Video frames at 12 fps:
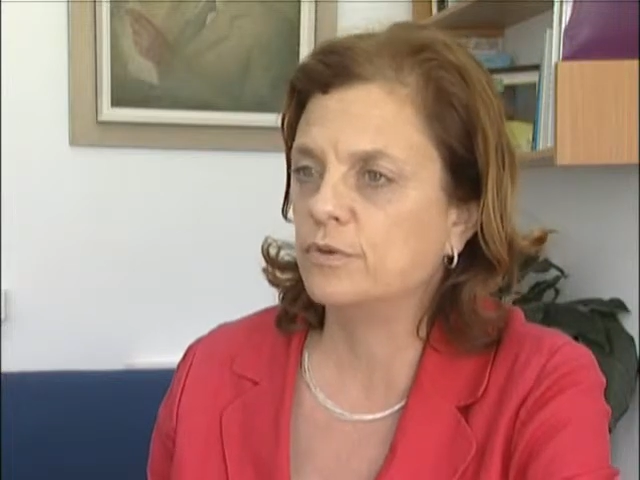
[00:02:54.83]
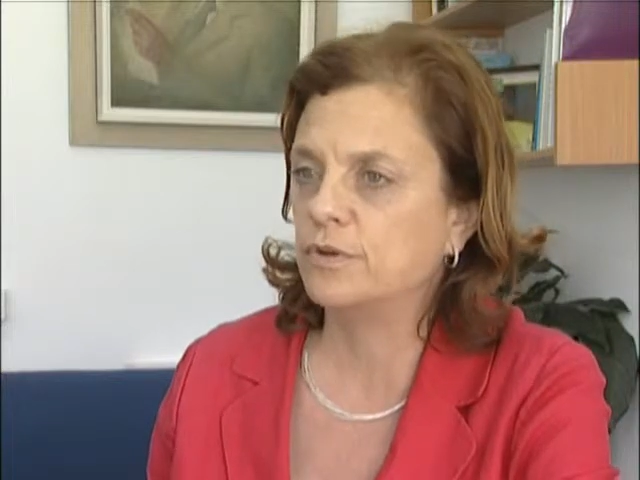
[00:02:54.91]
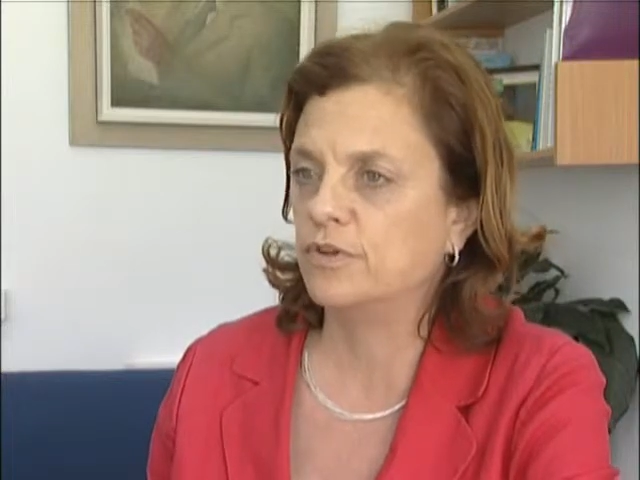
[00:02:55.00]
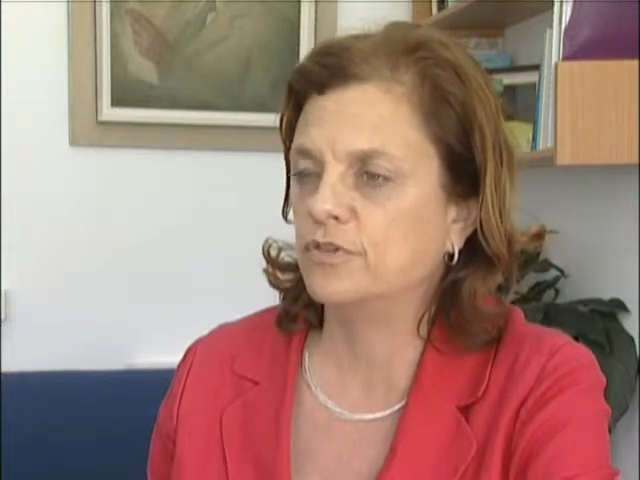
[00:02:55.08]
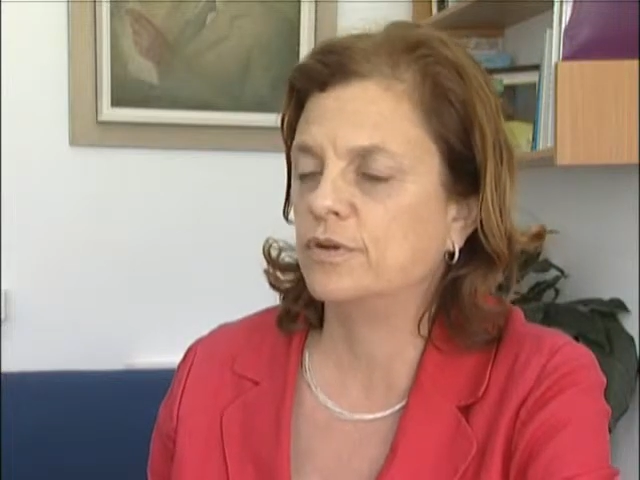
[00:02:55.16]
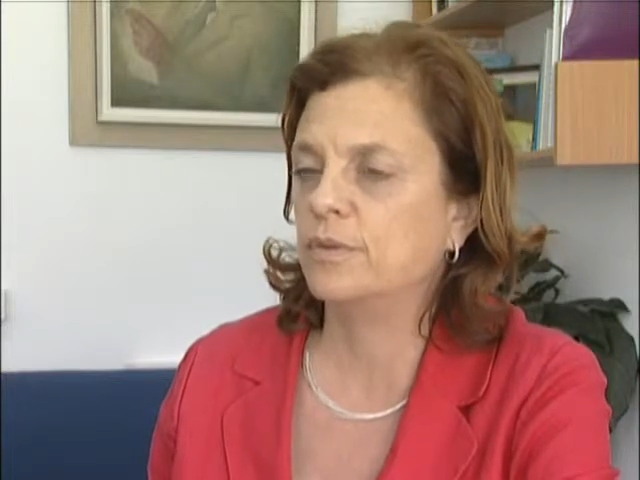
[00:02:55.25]

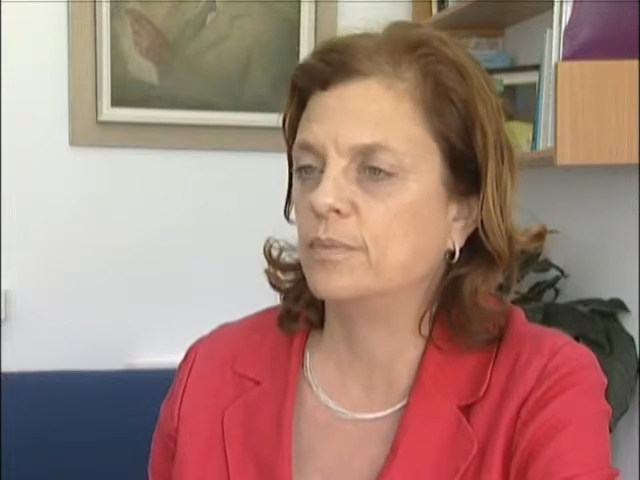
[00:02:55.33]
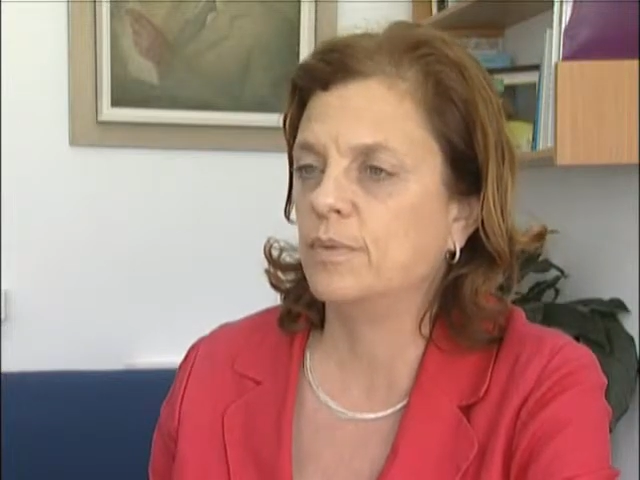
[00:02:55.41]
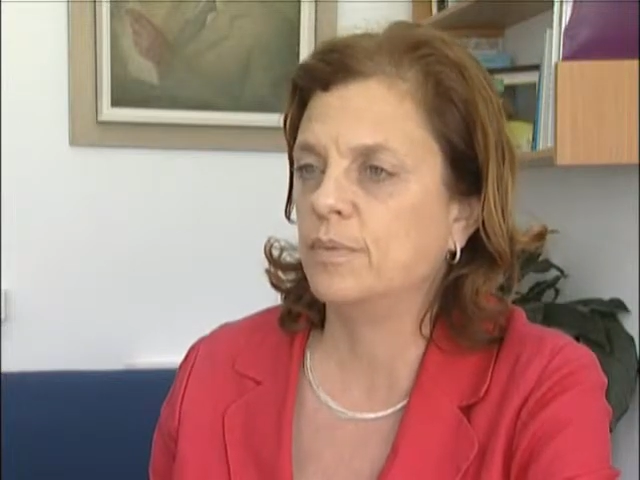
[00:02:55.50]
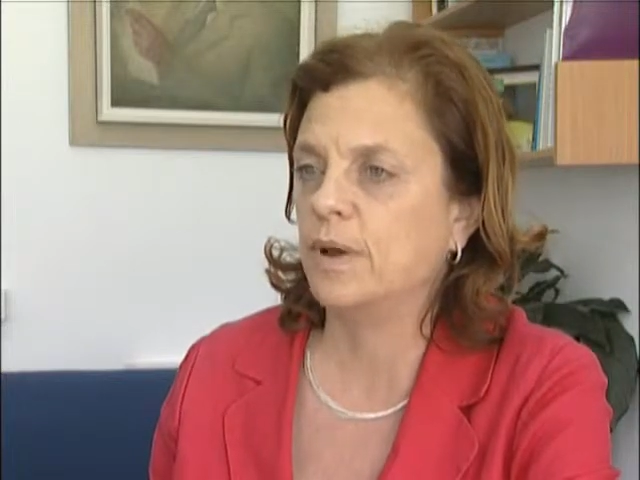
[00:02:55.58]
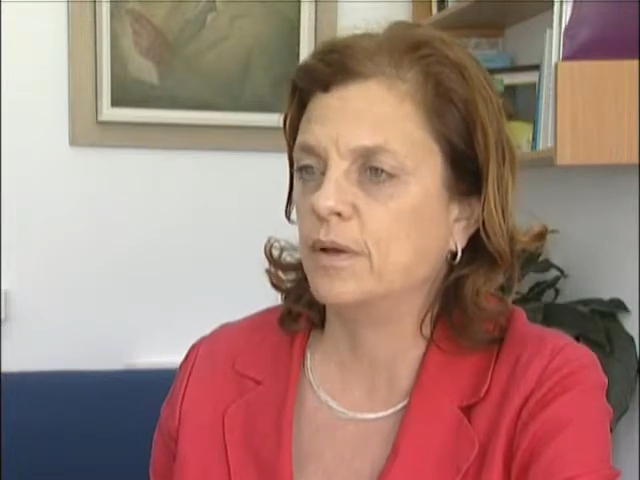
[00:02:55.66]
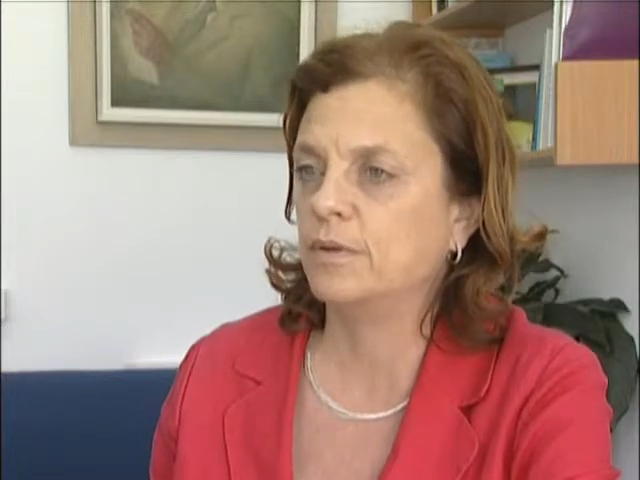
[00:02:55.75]
teach them
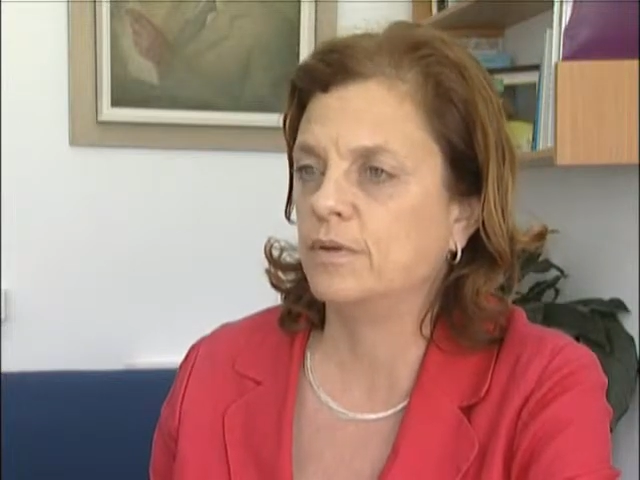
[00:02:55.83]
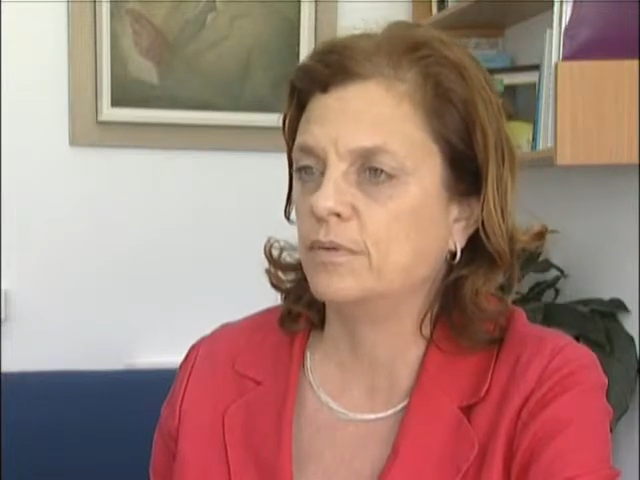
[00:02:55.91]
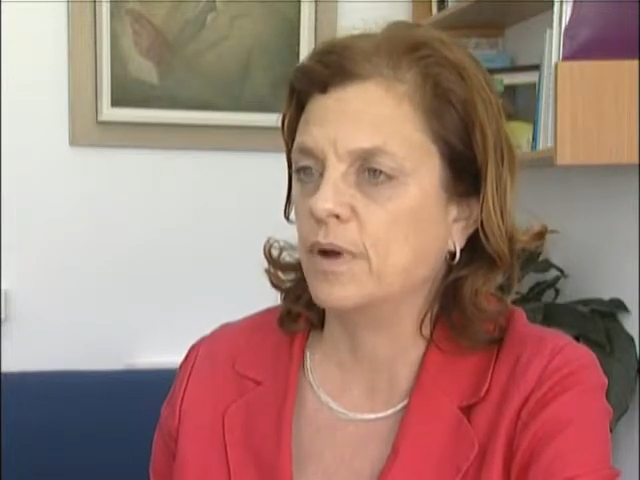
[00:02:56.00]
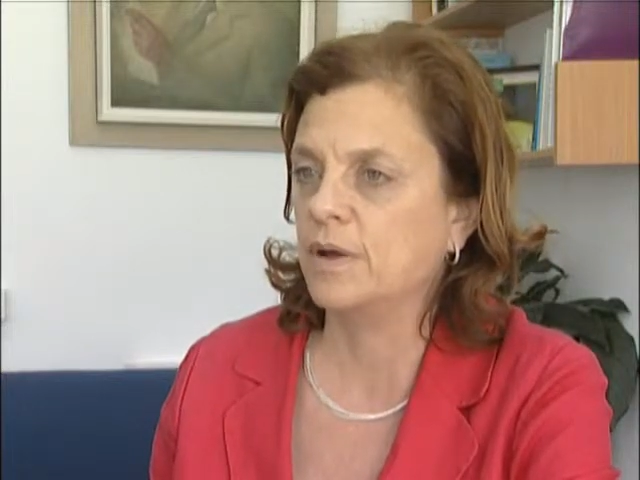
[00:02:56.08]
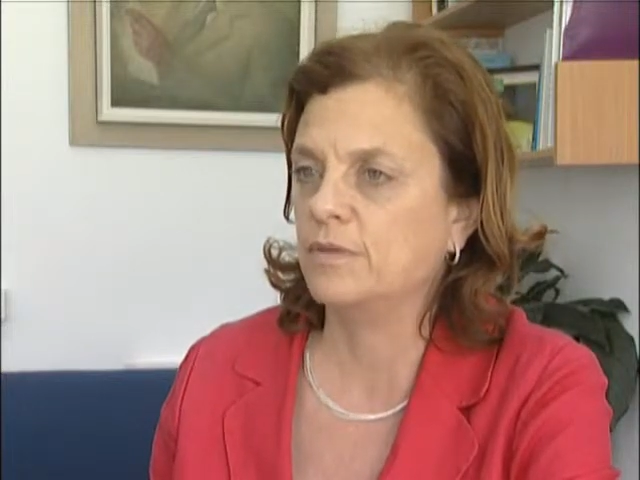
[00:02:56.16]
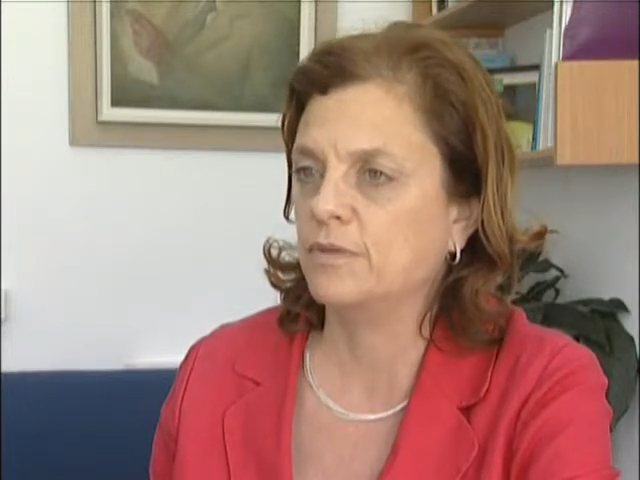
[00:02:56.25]
about the
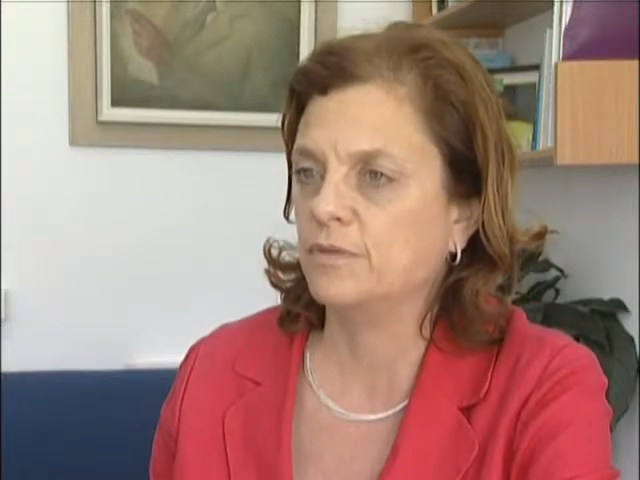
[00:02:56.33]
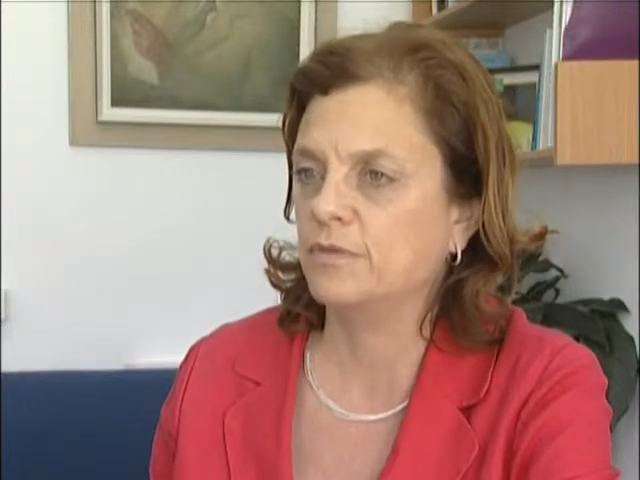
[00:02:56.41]
rights